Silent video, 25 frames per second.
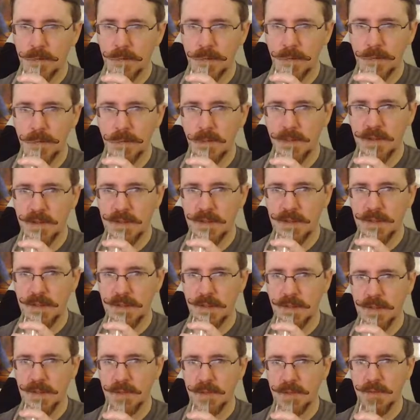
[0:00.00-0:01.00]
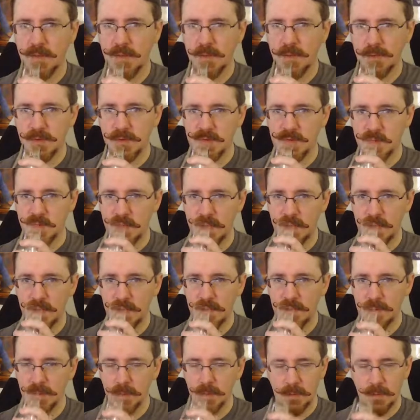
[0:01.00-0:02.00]
Oh my god, give me the blue
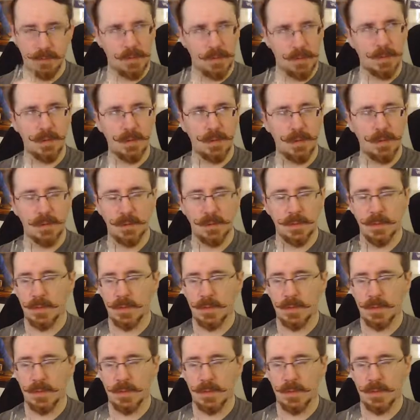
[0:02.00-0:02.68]
spot. Oh.